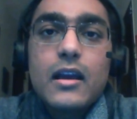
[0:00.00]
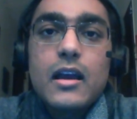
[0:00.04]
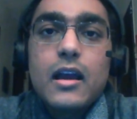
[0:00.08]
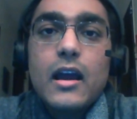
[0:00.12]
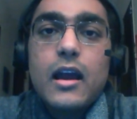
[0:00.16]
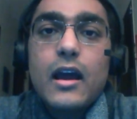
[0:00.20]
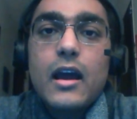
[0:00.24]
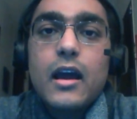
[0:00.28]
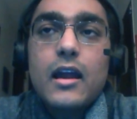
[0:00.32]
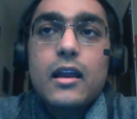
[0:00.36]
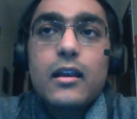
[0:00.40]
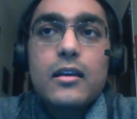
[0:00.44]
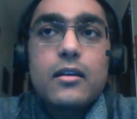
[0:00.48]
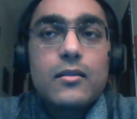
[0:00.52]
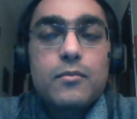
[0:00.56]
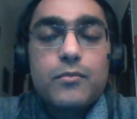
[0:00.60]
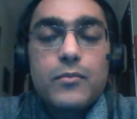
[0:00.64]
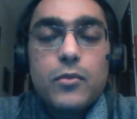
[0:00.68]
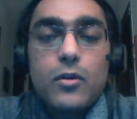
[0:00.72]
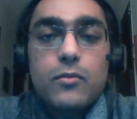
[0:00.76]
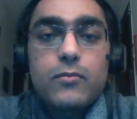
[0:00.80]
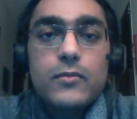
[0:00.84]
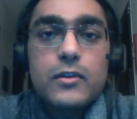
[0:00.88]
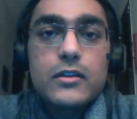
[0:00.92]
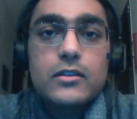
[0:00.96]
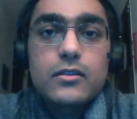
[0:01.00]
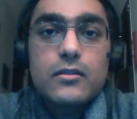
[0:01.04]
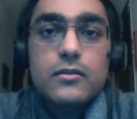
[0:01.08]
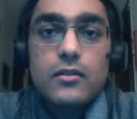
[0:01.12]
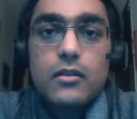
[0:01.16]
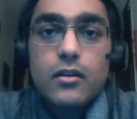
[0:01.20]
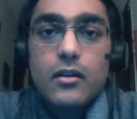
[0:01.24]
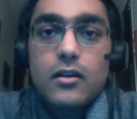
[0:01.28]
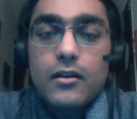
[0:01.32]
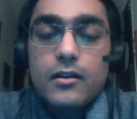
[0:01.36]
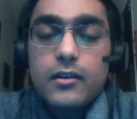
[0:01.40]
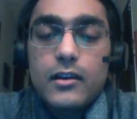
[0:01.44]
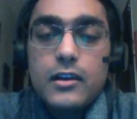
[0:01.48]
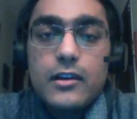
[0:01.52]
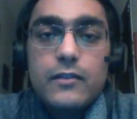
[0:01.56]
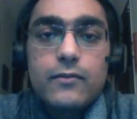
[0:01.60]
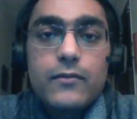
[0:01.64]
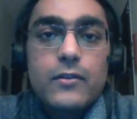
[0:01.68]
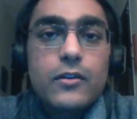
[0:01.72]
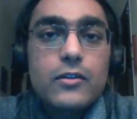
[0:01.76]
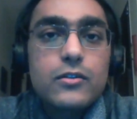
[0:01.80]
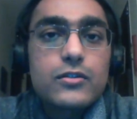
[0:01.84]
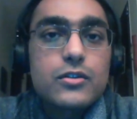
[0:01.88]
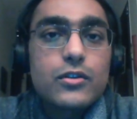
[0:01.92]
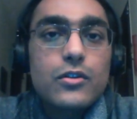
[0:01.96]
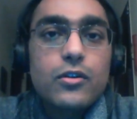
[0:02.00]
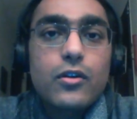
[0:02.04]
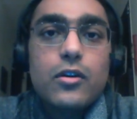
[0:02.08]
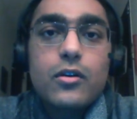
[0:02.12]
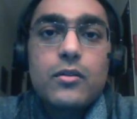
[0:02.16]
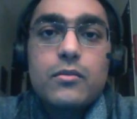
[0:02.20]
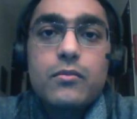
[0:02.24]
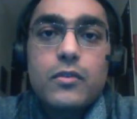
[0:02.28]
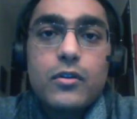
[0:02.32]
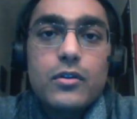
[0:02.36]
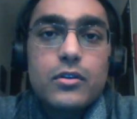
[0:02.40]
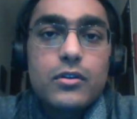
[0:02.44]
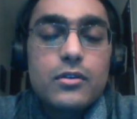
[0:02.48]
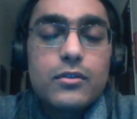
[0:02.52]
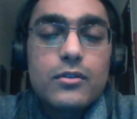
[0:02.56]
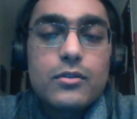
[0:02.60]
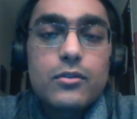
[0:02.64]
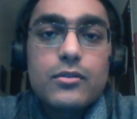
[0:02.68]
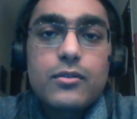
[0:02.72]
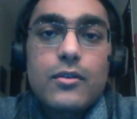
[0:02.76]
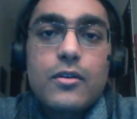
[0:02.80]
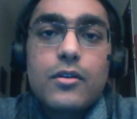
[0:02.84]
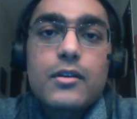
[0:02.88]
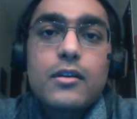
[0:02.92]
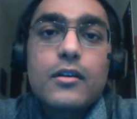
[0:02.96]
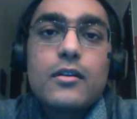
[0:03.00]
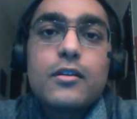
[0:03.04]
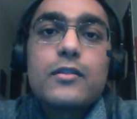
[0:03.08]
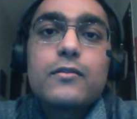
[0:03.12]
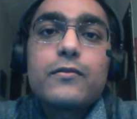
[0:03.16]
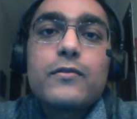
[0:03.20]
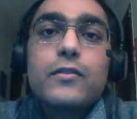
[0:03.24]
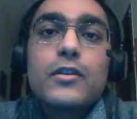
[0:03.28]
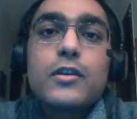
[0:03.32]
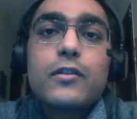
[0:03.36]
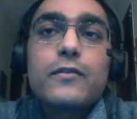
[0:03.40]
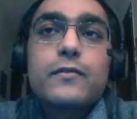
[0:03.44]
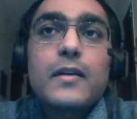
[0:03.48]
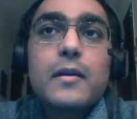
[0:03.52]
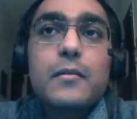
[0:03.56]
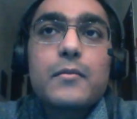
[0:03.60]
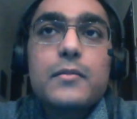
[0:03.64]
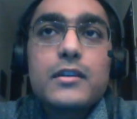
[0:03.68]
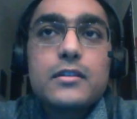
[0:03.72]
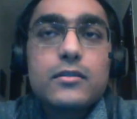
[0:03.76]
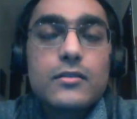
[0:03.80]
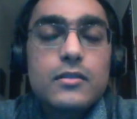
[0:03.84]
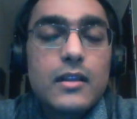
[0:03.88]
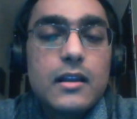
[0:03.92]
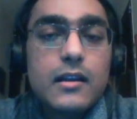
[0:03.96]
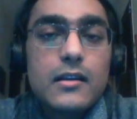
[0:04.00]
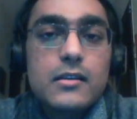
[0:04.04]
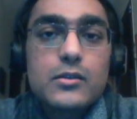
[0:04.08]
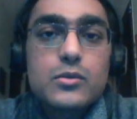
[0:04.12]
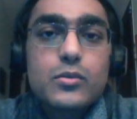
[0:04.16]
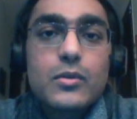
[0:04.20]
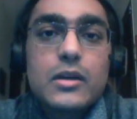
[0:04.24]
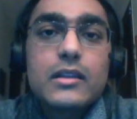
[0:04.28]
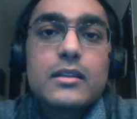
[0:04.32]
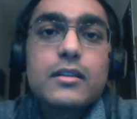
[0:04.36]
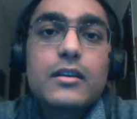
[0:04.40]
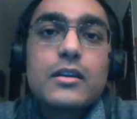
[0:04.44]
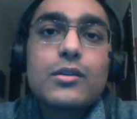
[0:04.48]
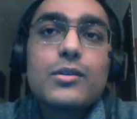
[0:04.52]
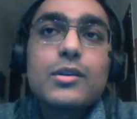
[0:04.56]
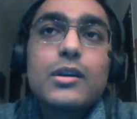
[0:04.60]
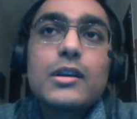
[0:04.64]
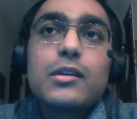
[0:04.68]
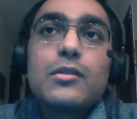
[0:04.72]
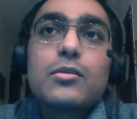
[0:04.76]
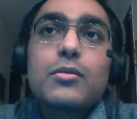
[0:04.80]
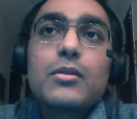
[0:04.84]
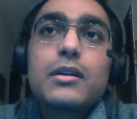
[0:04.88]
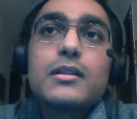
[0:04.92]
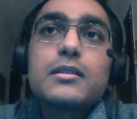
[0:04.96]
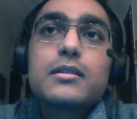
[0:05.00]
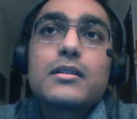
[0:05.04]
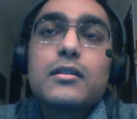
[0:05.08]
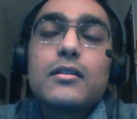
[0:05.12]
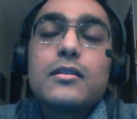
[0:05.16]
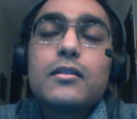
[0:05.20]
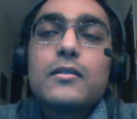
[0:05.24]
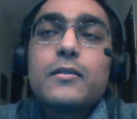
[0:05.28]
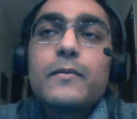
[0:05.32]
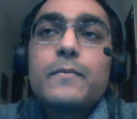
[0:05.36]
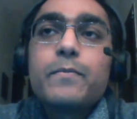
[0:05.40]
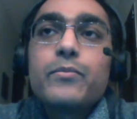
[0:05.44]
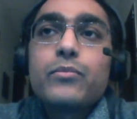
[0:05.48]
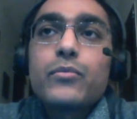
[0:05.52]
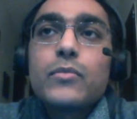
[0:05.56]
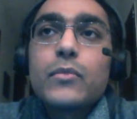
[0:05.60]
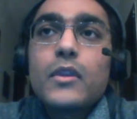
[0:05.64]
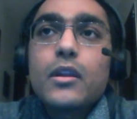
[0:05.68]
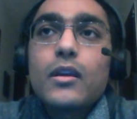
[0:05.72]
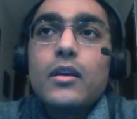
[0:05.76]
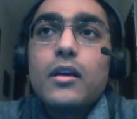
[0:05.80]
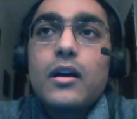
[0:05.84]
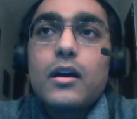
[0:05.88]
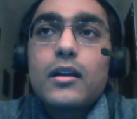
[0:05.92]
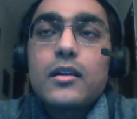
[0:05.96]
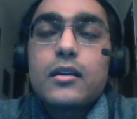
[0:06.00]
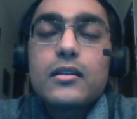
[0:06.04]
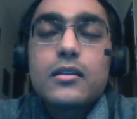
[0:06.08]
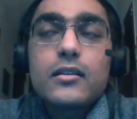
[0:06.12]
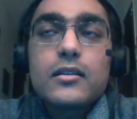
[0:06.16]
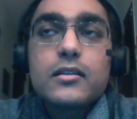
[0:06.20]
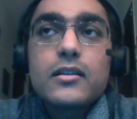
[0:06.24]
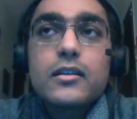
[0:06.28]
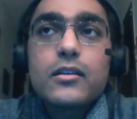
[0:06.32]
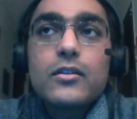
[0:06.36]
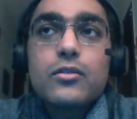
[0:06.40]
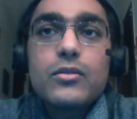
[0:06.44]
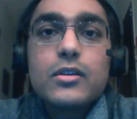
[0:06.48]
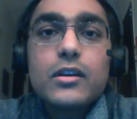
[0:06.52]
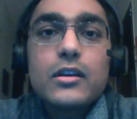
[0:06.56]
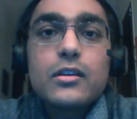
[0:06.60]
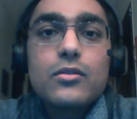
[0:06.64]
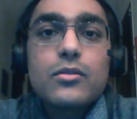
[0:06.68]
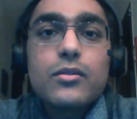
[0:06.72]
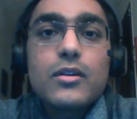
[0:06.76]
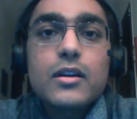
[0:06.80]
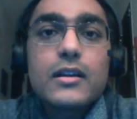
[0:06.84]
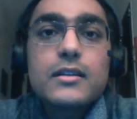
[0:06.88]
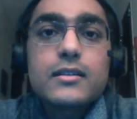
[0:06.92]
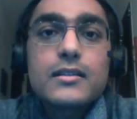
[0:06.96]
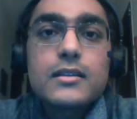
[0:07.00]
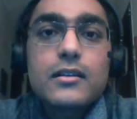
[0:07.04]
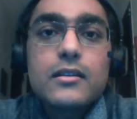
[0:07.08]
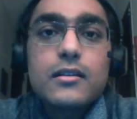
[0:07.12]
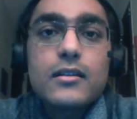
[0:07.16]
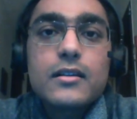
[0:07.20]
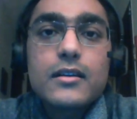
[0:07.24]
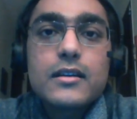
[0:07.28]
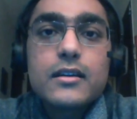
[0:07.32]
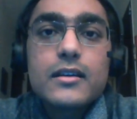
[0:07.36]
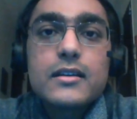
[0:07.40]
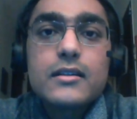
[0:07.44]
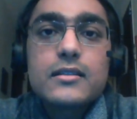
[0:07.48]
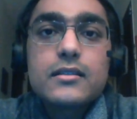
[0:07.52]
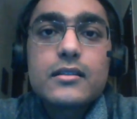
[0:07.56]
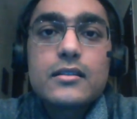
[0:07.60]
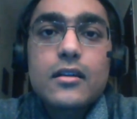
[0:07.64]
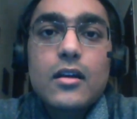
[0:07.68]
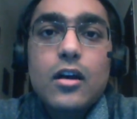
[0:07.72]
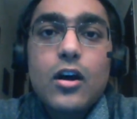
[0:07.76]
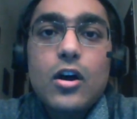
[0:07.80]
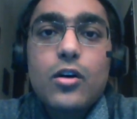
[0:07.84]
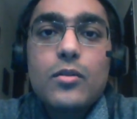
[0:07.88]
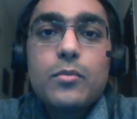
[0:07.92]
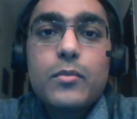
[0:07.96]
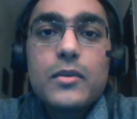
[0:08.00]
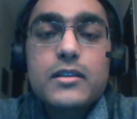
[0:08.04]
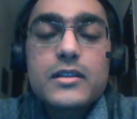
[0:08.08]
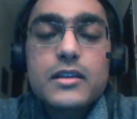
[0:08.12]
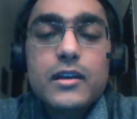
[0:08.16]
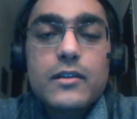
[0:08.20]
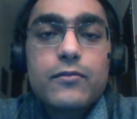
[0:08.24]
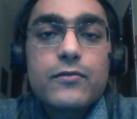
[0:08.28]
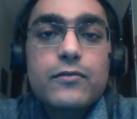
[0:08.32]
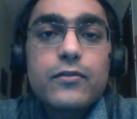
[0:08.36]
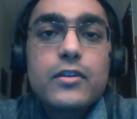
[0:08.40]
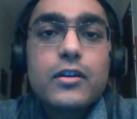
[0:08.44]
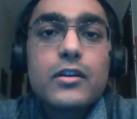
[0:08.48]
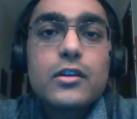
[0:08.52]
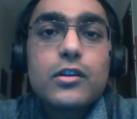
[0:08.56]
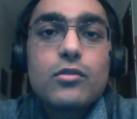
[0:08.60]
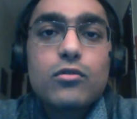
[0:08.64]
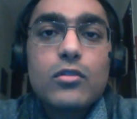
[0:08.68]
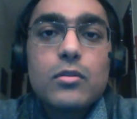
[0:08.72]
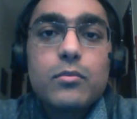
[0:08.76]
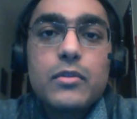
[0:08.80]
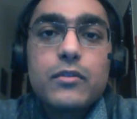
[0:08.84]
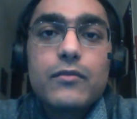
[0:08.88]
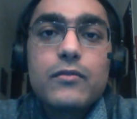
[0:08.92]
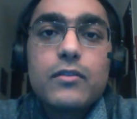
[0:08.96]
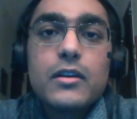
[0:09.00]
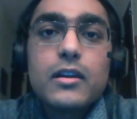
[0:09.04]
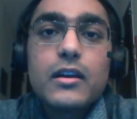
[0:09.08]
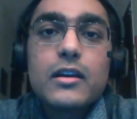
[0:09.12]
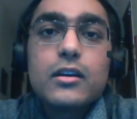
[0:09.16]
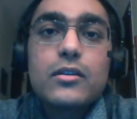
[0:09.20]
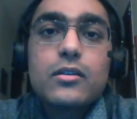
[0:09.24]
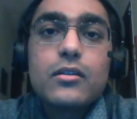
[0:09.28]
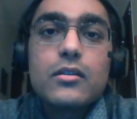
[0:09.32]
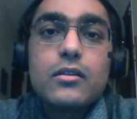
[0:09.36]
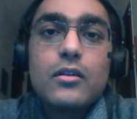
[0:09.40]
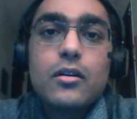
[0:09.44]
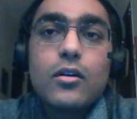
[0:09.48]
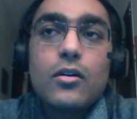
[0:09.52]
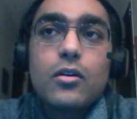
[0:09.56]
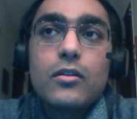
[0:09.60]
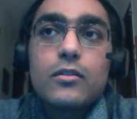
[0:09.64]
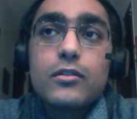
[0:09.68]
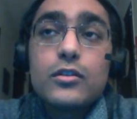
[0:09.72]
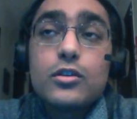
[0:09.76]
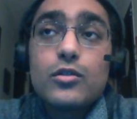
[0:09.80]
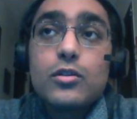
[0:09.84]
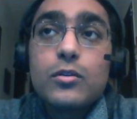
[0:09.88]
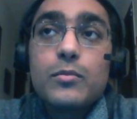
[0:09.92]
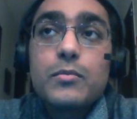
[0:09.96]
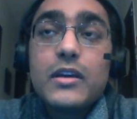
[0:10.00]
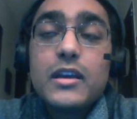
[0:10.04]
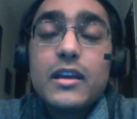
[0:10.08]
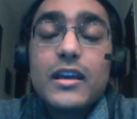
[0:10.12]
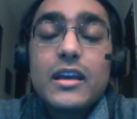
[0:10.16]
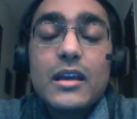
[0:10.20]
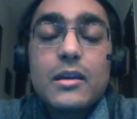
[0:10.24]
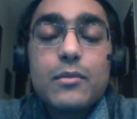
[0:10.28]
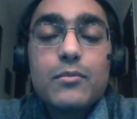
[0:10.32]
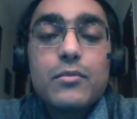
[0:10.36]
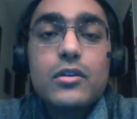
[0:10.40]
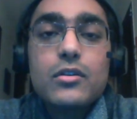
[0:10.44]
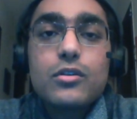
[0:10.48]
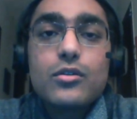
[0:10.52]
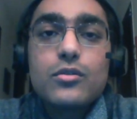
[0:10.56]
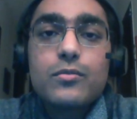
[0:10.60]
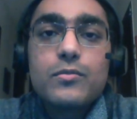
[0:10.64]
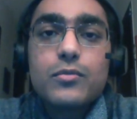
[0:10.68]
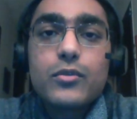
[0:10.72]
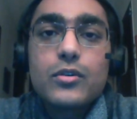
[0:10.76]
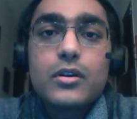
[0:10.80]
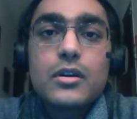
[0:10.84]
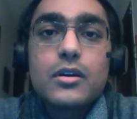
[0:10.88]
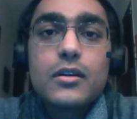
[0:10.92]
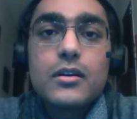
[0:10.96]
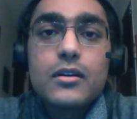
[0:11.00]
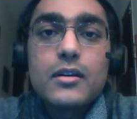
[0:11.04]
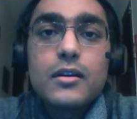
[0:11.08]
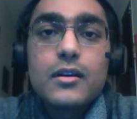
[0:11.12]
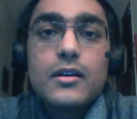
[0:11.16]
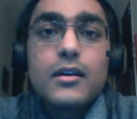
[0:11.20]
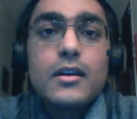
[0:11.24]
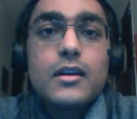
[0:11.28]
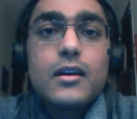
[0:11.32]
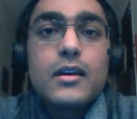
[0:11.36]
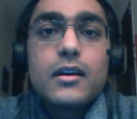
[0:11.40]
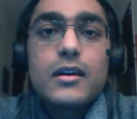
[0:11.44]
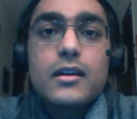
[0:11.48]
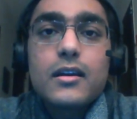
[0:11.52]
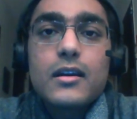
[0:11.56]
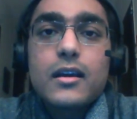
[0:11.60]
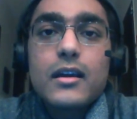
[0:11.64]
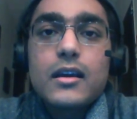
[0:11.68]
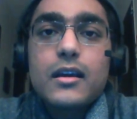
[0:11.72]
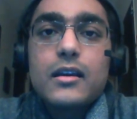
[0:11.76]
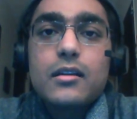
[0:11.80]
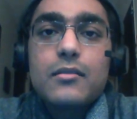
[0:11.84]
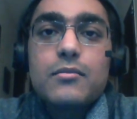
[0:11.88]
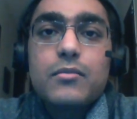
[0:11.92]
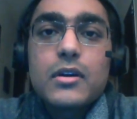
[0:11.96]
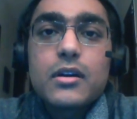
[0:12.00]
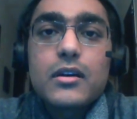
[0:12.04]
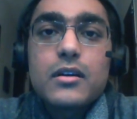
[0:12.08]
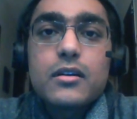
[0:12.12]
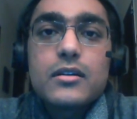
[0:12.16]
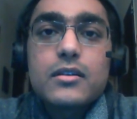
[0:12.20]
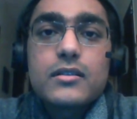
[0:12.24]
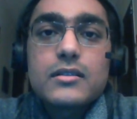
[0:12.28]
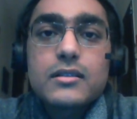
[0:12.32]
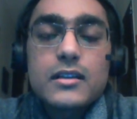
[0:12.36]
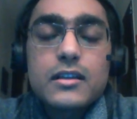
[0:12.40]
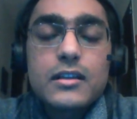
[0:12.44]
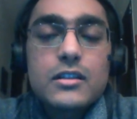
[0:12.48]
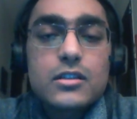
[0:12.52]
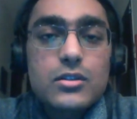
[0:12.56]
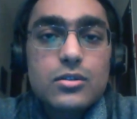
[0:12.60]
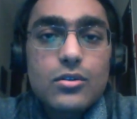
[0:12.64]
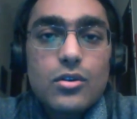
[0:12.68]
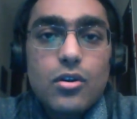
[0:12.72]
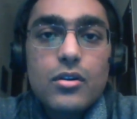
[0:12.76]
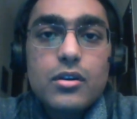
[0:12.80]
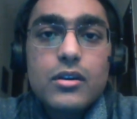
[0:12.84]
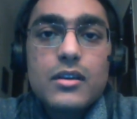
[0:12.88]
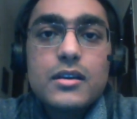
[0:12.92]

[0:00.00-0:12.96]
and probably leave your job or not earn for your family? So that is one thing you need to consider. Another thing you need to consider is how much effort you will be willing, you will be able to put, right? Because it's not